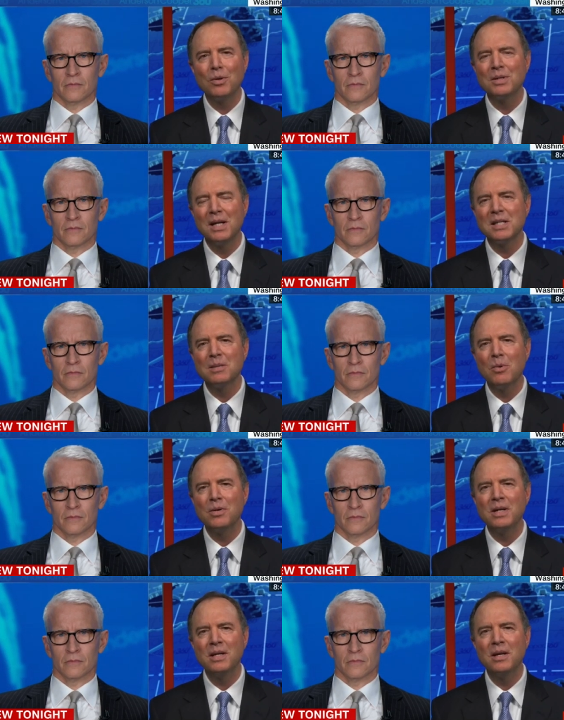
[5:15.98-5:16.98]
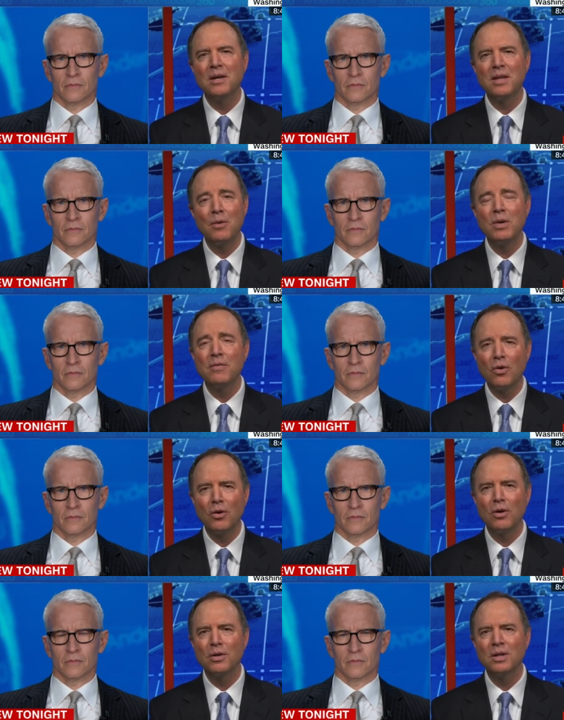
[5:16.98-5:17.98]
Speaker 1: testimony uh, that we've
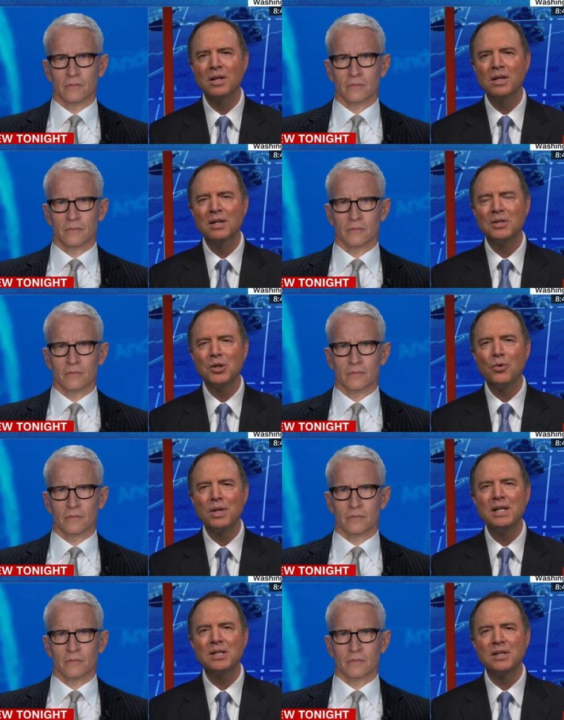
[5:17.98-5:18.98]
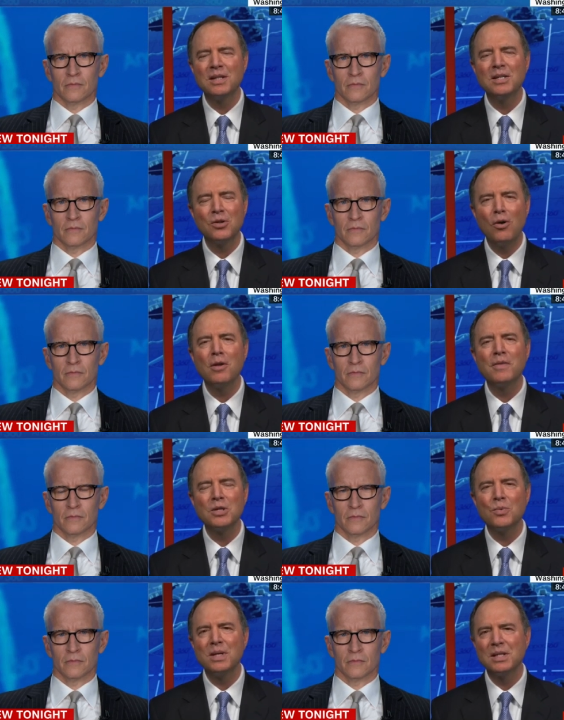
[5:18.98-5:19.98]
heard. So these, these, all of these
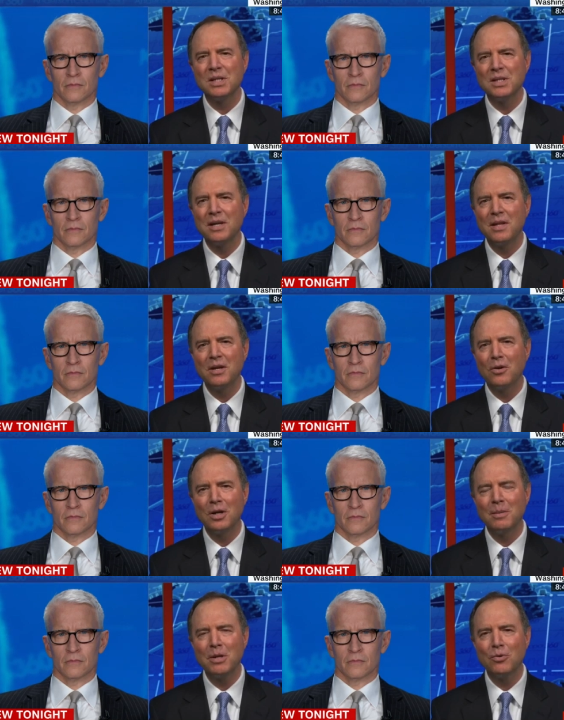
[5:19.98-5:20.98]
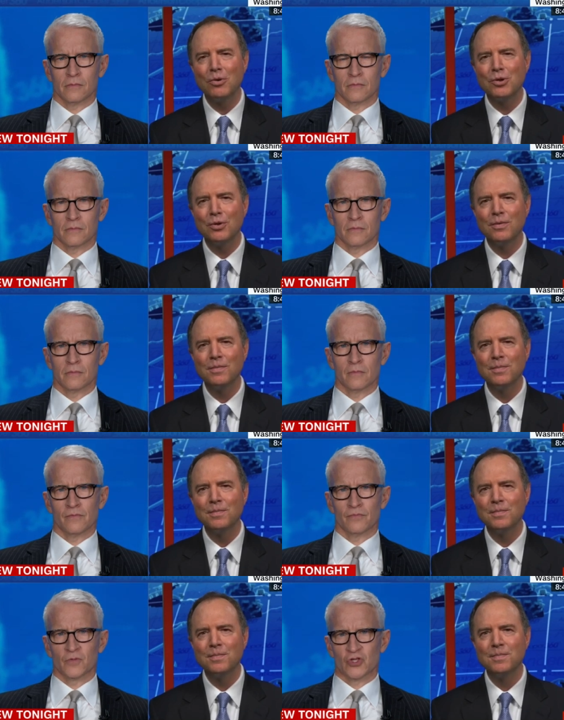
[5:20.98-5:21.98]
witnesses, I think, are going to be crucial. Mm.
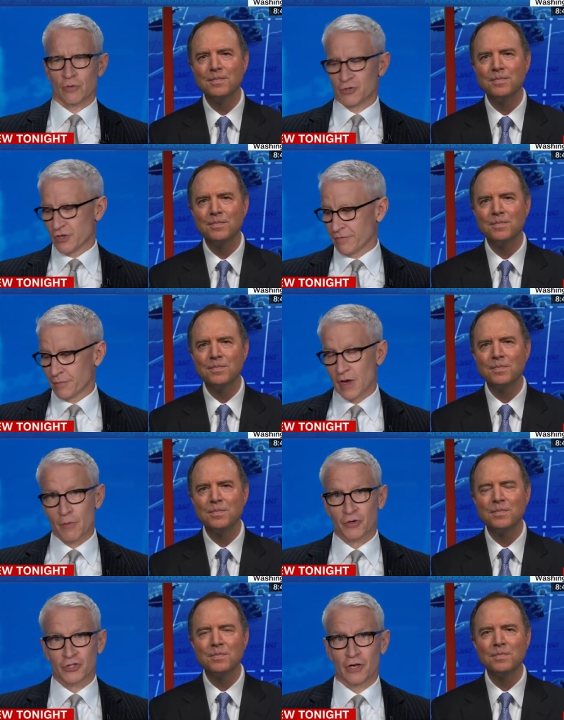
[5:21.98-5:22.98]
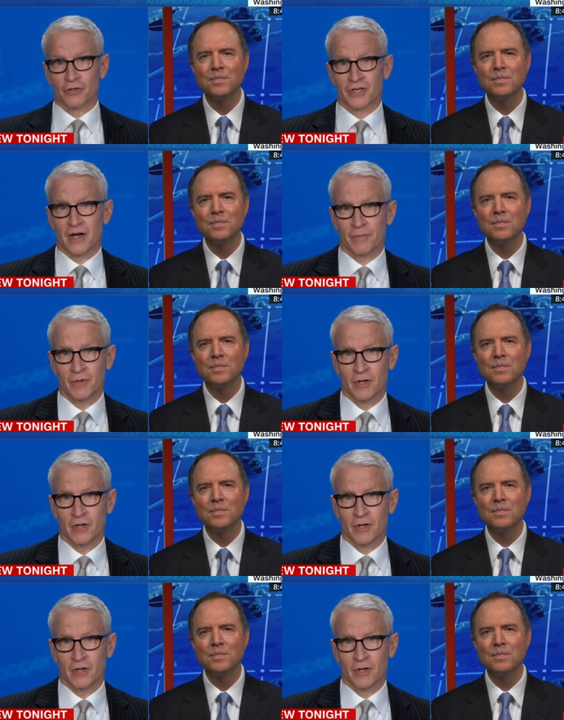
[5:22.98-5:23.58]
Speaker 2: Chairman Schiff, I appreciate your time.